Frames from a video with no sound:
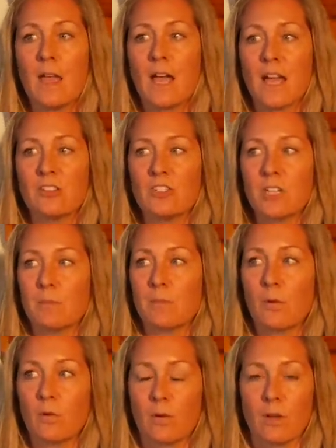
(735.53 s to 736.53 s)
A
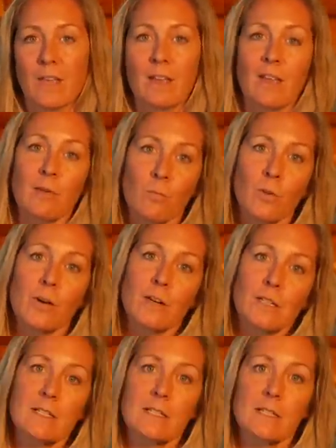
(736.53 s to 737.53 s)
Jeep, it
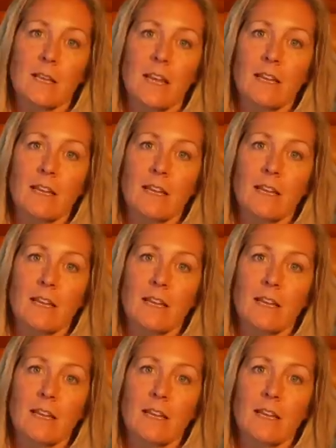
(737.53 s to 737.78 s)
works,